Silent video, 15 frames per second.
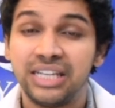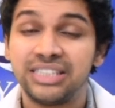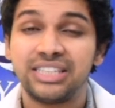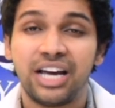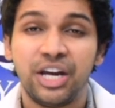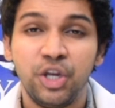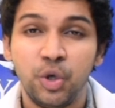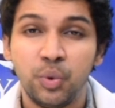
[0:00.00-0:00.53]
Does
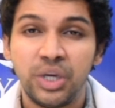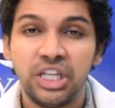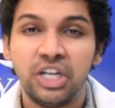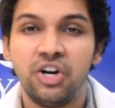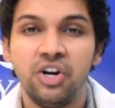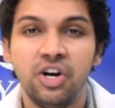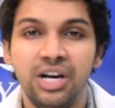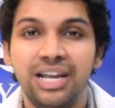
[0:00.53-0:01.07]

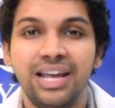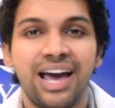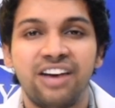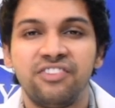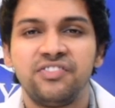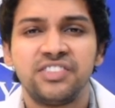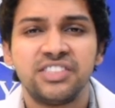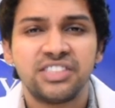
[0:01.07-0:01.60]
Ayurveda really
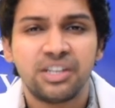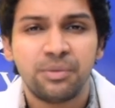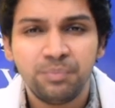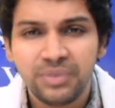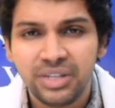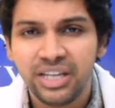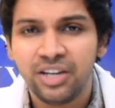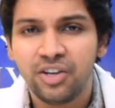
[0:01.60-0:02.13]
have
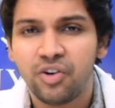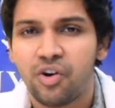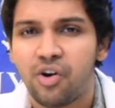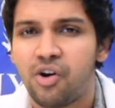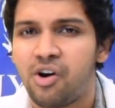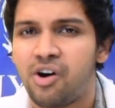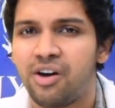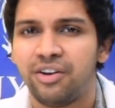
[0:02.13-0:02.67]
something
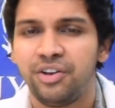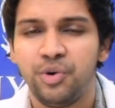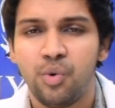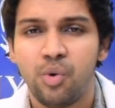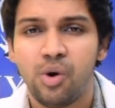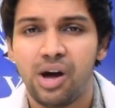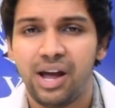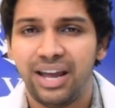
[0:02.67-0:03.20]
or, you
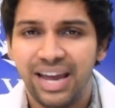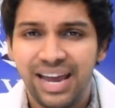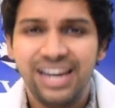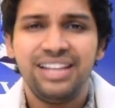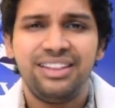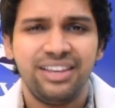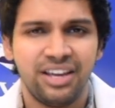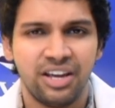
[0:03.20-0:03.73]
know,
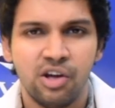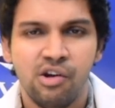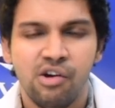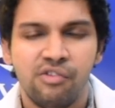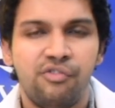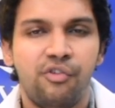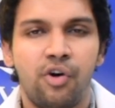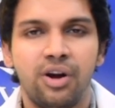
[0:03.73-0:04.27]
anything
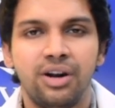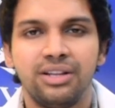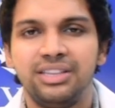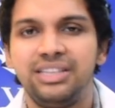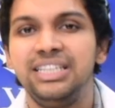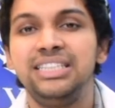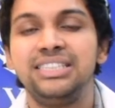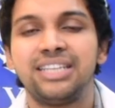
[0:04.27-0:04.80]
for
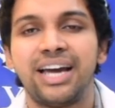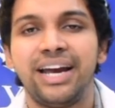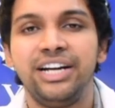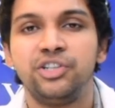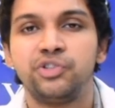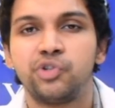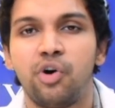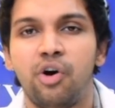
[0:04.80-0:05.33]
these
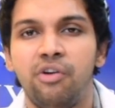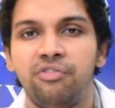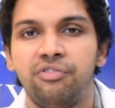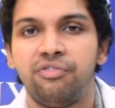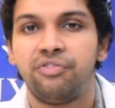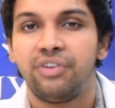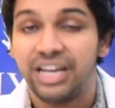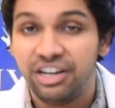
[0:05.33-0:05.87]
kinds
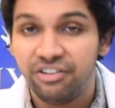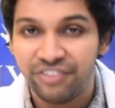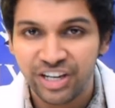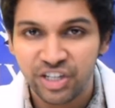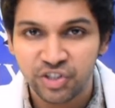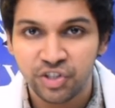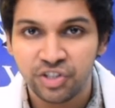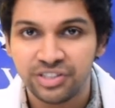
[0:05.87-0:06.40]
of
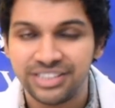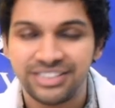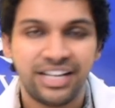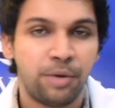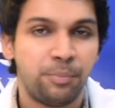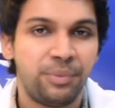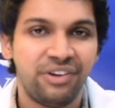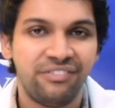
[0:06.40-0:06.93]
infections? Is
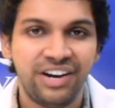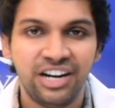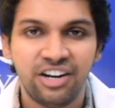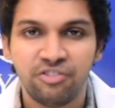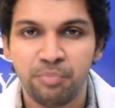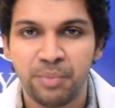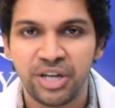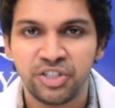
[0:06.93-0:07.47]
there a
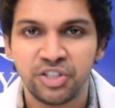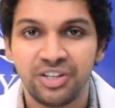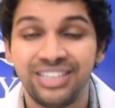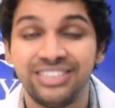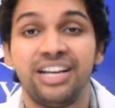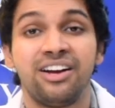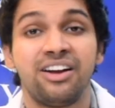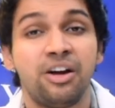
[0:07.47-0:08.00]
preventive measure?
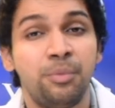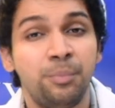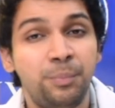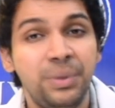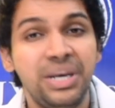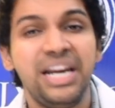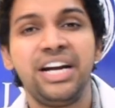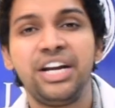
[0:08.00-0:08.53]
Is there a
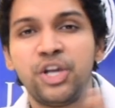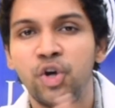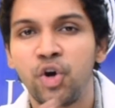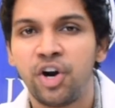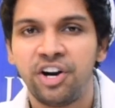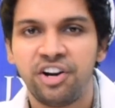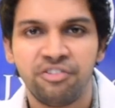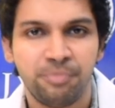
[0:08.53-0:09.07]
complete
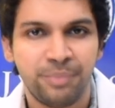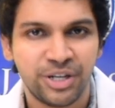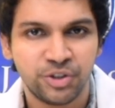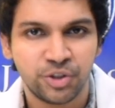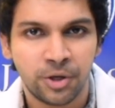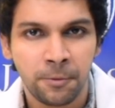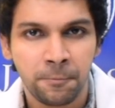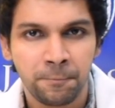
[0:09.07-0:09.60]
curative
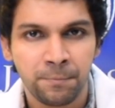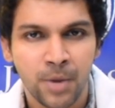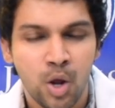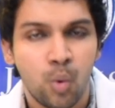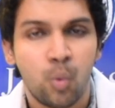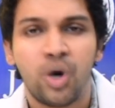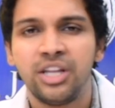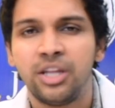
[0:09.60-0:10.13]
measure?
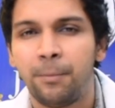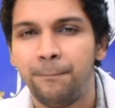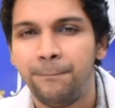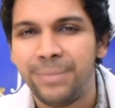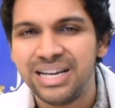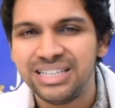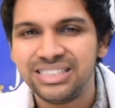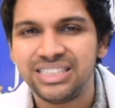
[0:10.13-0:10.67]
What are the
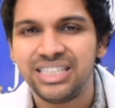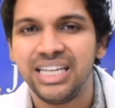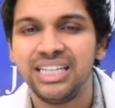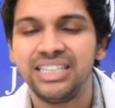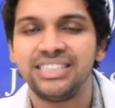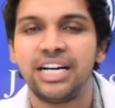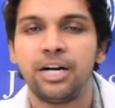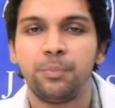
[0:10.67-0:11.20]
best
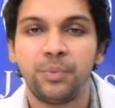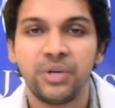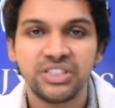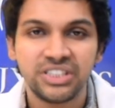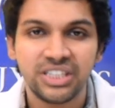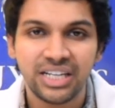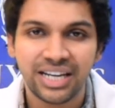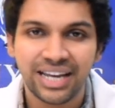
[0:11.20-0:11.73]
things that a
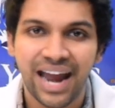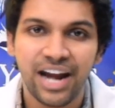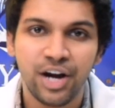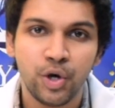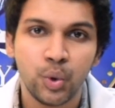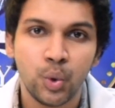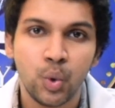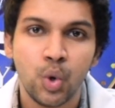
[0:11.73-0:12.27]
person
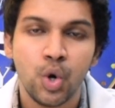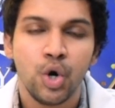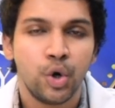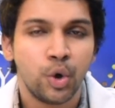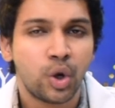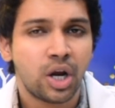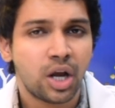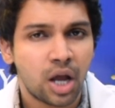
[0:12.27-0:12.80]
can do
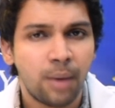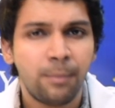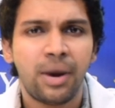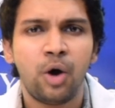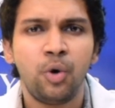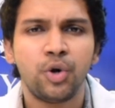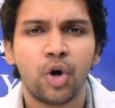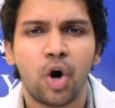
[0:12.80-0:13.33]
to come
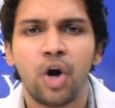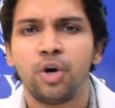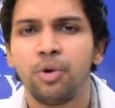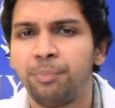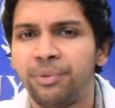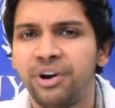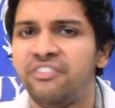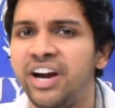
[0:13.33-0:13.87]
out or to
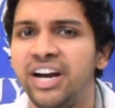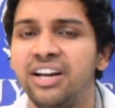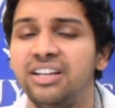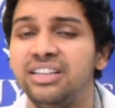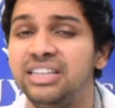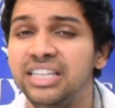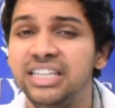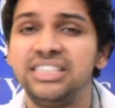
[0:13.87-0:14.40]

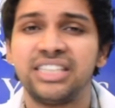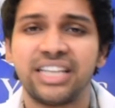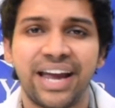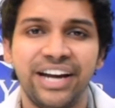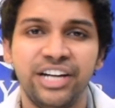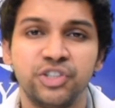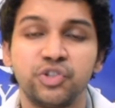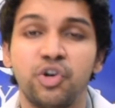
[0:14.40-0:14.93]
prevent these
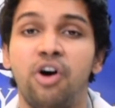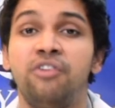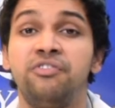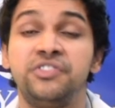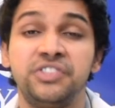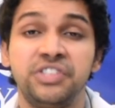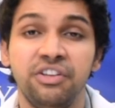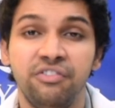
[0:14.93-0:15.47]
kinds of
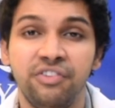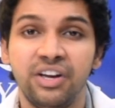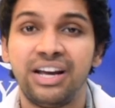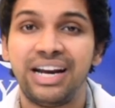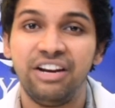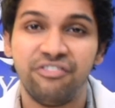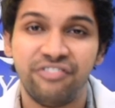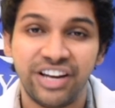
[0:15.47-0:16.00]
severe
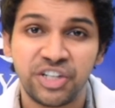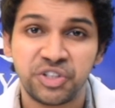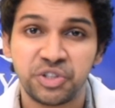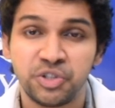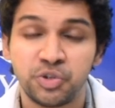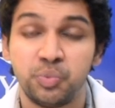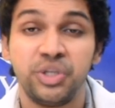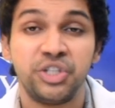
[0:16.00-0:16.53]

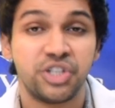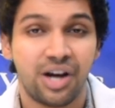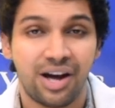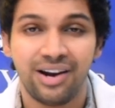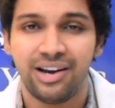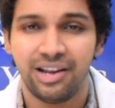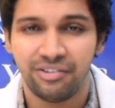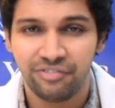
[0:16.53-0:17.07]
infections, which
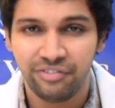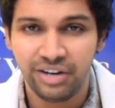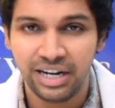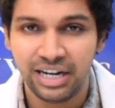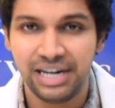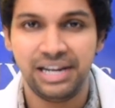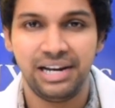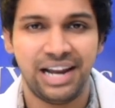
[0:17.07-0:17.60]
are
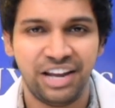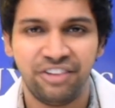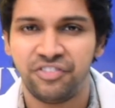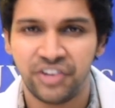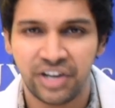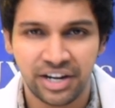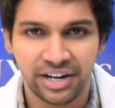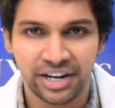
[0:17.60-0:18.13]
definitely
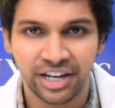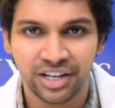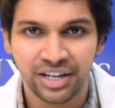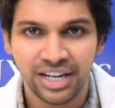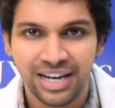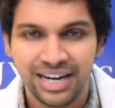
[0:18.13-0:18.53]
life-threatening?